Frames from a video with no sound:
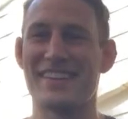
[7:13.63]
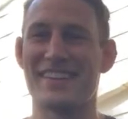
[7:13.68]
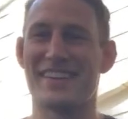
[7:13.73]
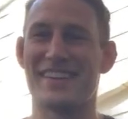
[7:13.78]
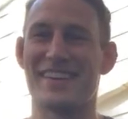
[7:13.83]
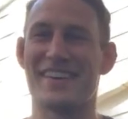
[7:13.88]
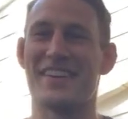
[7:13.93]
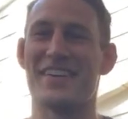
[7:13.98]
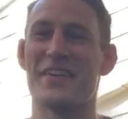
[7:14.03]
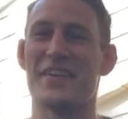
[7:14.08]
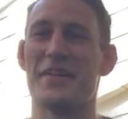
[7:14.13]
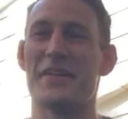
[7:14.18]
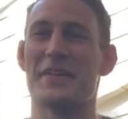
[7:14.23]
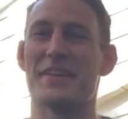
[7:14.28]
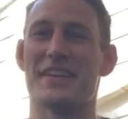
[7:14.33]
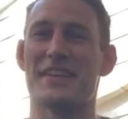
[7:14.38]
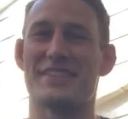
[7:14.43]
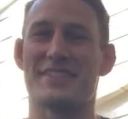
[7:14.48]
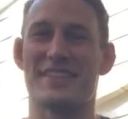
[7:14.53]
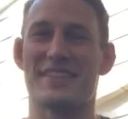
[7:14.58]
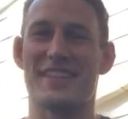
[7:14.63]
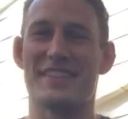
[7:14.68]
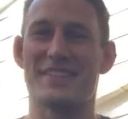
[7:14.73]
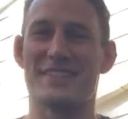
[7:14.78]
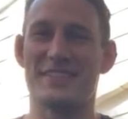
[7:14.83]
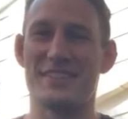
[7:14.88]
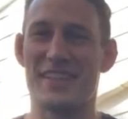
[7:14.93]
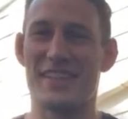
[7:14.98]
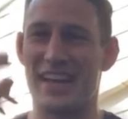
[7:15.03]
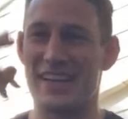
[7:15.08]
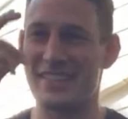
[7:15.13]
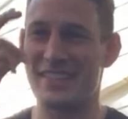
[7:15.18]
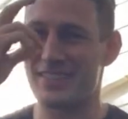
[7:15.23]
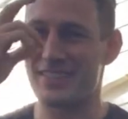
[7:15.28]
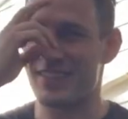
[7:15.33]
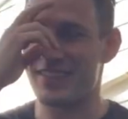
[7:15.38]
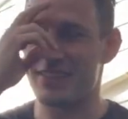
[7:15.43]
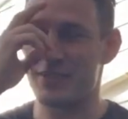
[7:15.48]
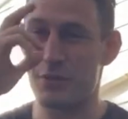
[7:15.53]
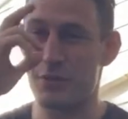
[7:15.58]
So let's do that. So
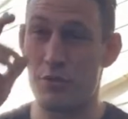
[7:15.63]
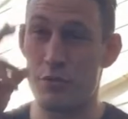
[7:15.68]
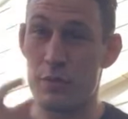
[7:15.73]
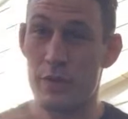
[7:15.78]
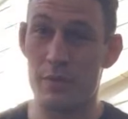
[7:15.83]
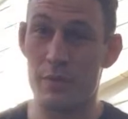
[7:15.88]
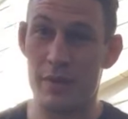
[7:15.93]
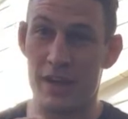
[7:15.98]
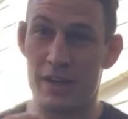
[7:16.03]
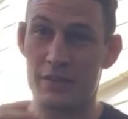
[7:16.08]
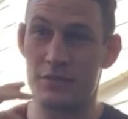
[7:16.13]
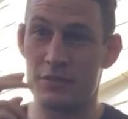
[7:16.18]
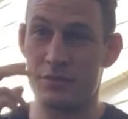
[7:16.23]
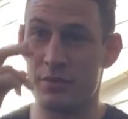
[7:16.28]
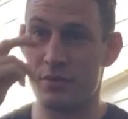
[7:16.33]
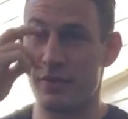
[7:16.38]
let's do three rounds.